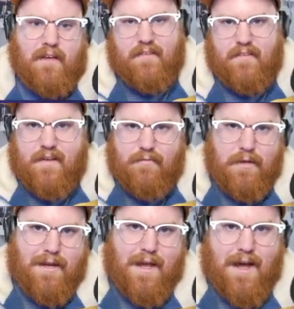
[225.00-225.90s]
It's
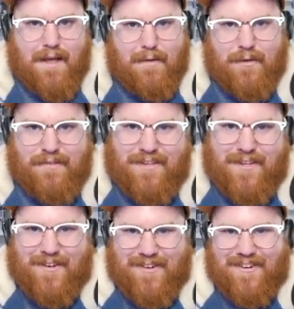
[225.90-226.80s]
definitely not coming
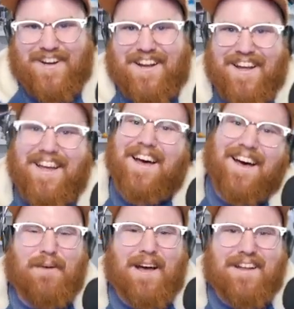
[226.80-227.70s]
soon,
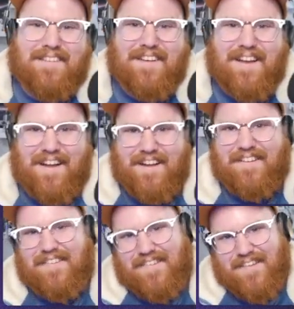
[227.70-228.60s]
but it
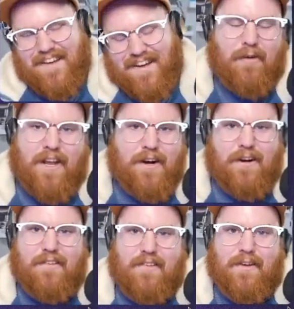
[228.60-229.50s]
is our
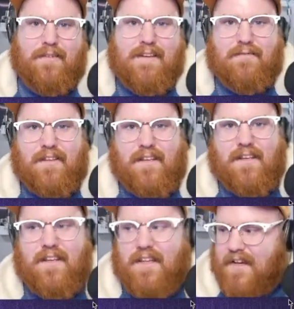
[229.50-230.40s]
radar, so
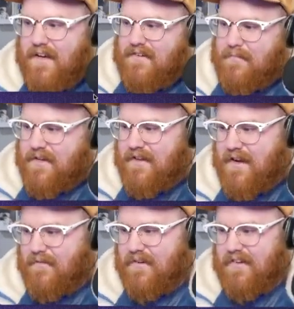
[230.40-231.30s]
definitely jump into the
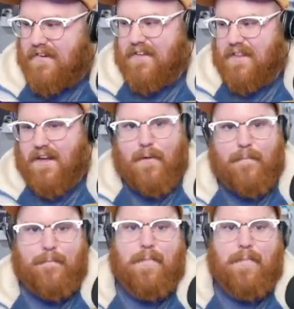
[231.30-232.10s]
conversation there.